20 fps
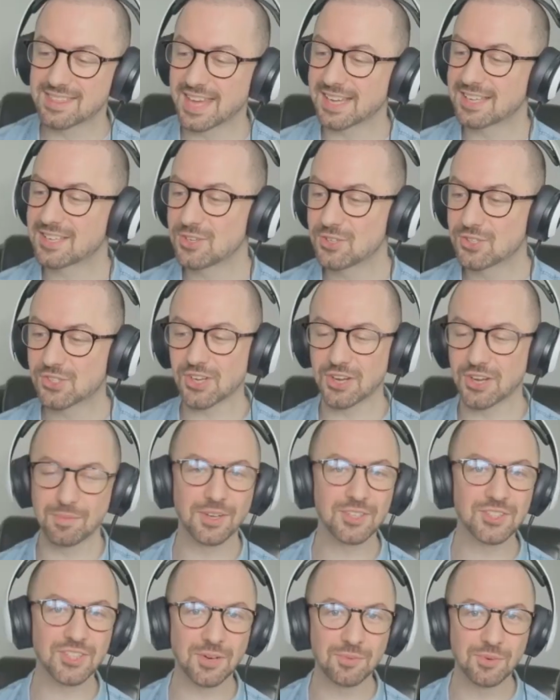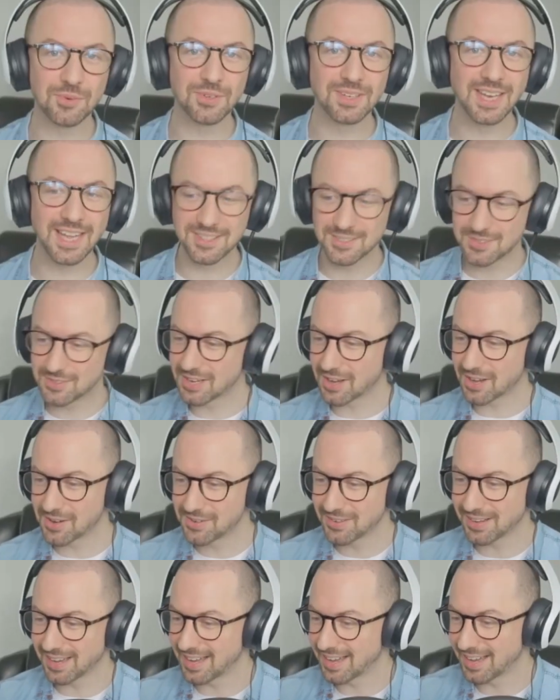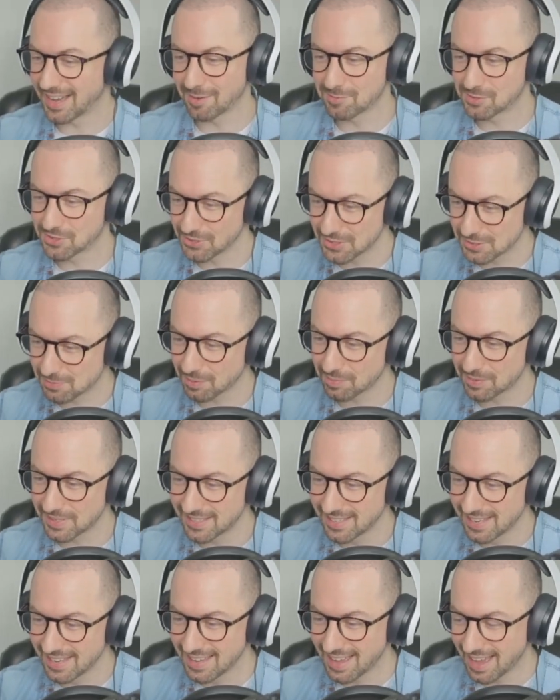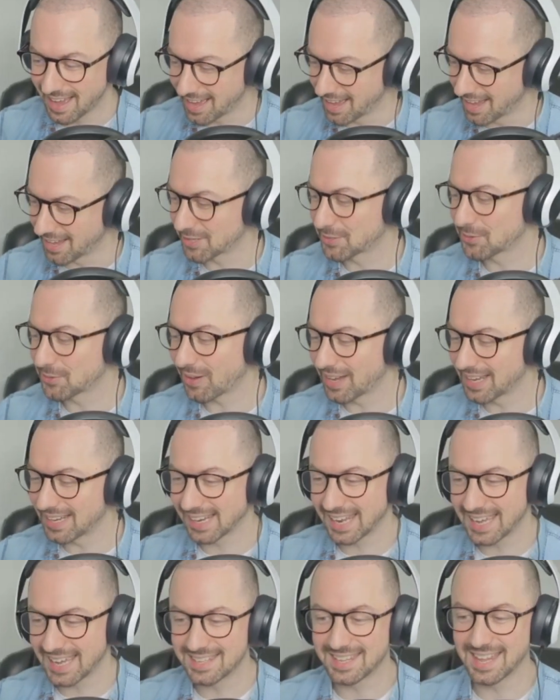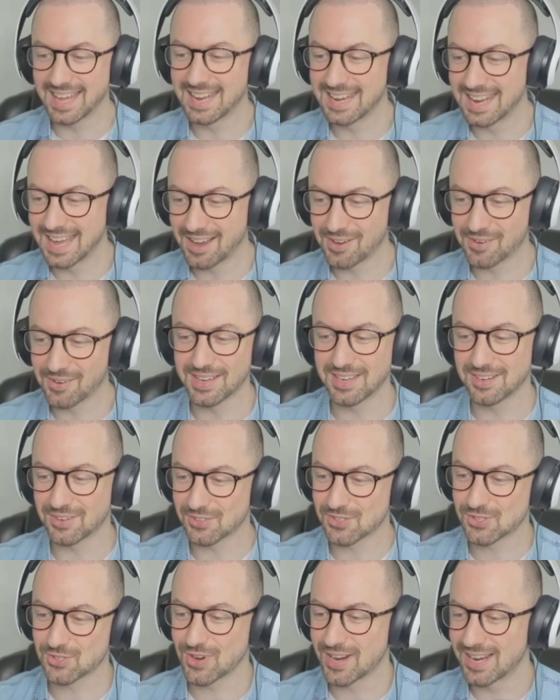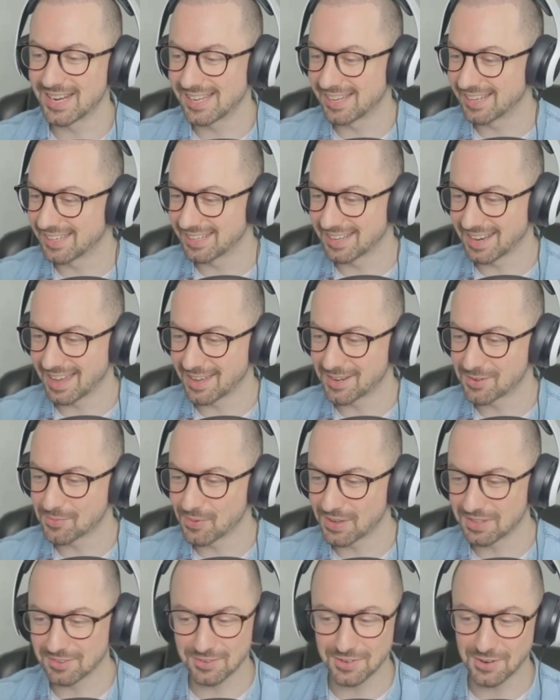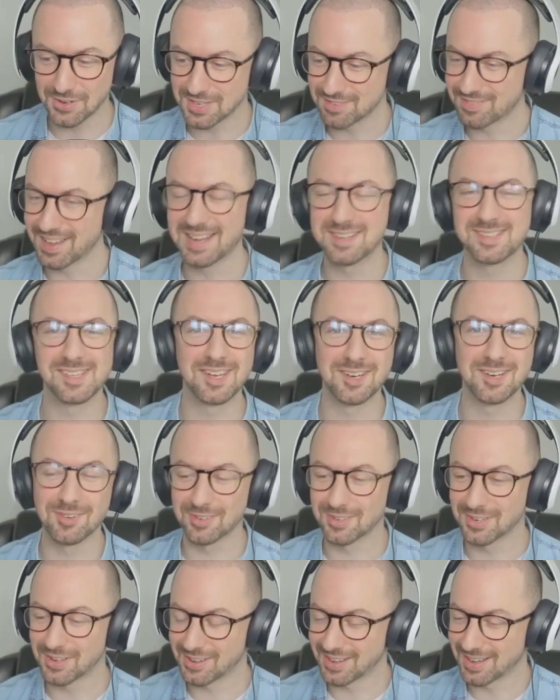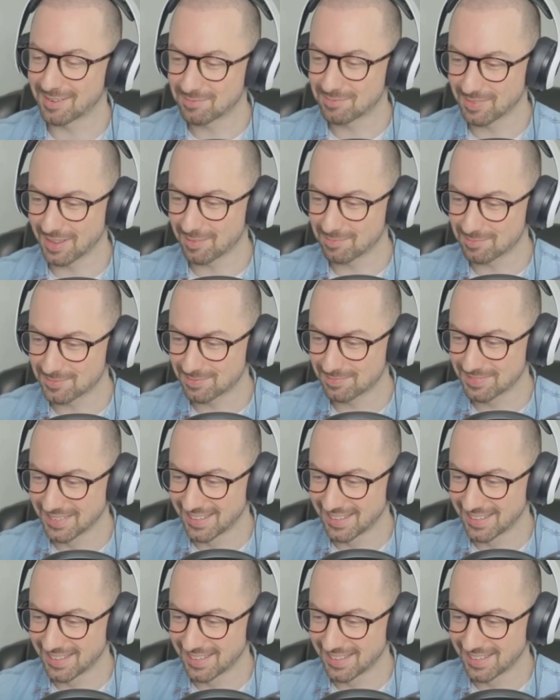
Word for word: thank you so much. I will let you go. Uh, I'm sure it's probably uh, quite late there now in Australia, and, and, whether or not you've had dinner or not, I'm, I'm